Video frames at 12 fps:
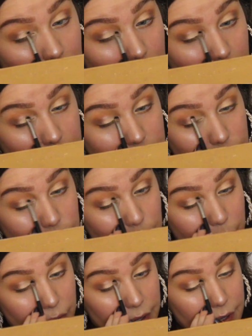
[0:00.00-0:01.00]
It's such a
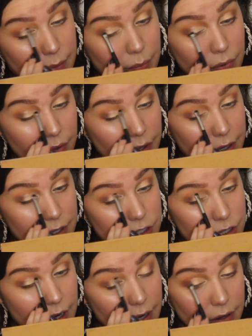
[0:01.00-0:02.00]
pretty, pretty
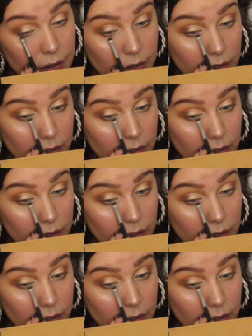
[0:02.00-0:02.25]
shade.